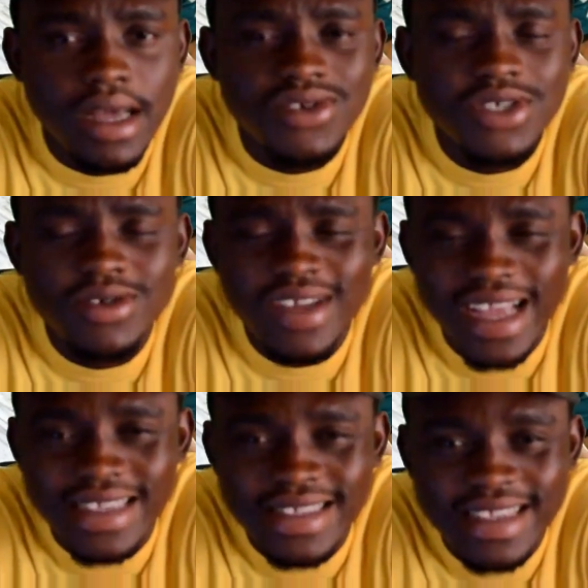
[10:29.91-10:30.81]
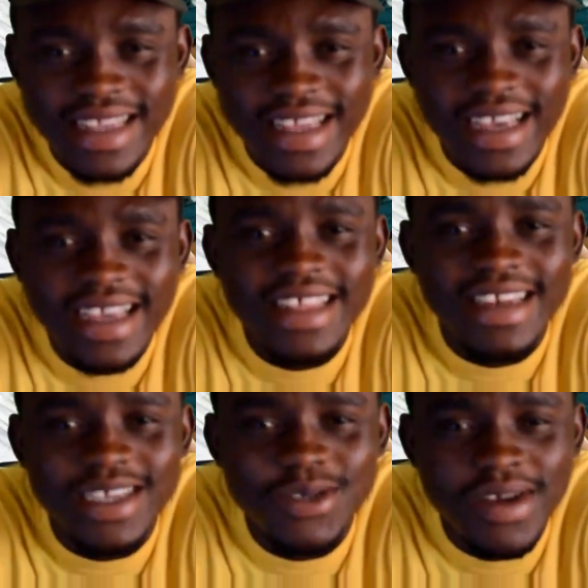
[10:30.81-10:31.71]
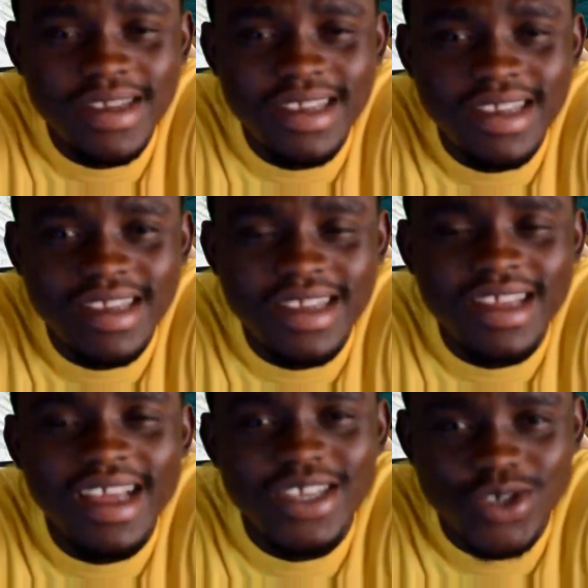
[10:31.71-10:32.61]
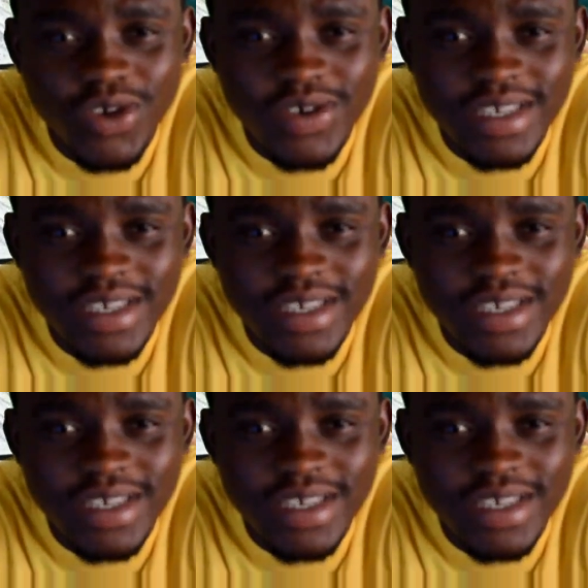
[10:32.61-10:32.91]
I'll see you guys in the next one. Enjoy your